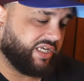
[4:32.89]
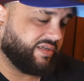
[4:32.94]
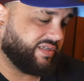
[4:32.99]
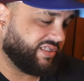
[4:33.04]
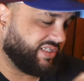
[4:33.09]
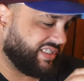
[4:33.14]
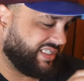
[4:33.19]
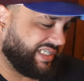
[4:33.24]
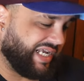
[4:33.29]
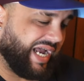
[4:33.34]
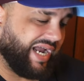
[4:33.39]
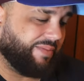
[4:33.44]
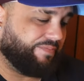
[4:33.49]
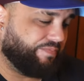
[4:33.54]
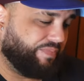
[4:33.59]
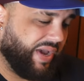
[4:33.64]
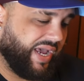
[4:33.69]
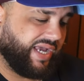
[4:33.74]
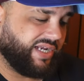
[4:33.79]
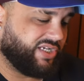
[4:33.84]

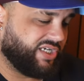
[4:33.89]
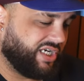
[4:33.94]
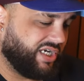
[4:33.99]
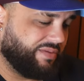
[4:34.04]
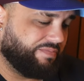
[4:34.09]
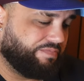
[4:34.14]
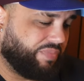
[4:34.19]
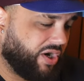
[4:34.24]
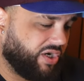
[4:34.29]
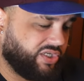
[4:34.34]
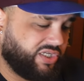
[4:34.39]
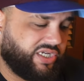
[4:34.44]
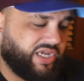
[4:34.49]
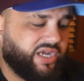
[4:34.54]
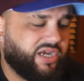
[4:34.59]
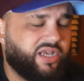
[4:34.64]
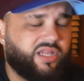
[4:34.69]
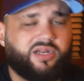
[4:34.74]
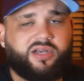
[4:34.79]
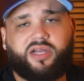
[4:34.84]
side patch in
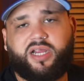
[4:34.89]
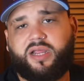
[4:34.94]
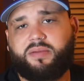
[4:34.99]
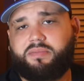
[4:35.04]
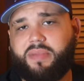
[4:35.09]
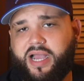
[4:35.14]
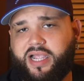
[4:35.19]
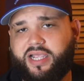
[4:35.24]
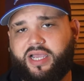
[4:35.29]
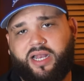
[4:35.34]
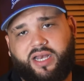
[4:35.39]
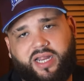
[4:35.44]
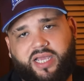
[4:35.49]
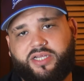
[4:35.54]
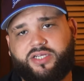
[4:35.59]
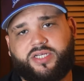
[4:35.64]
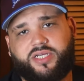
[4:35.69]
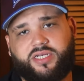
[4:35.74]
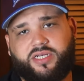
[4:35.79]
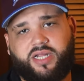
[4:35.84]
particular in my
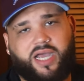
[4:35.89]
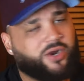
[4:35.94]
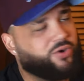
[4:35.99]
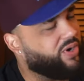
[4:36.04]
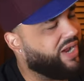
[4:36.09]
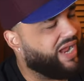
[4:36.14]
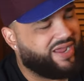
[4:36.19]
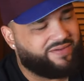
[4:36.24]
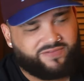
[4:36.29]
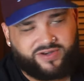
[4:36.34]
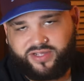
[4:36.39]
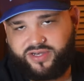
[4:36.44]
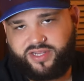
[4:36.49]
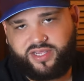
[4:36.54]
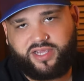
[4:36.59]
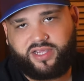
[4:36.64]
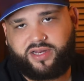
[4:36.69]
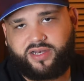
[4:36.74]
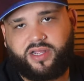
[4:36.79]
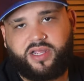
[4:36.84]
collection. I don't have none
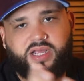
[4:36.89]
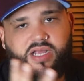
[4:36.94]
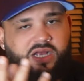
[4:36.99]
yet.